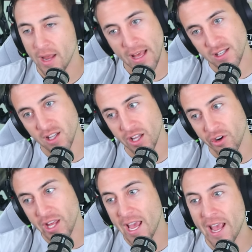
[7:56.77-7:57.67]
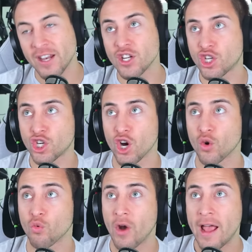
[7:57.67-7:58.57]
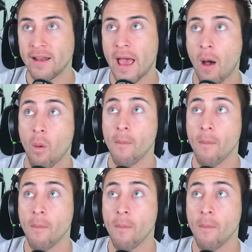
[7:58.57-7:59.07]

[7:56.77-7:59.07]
It's literally in his shirt right now,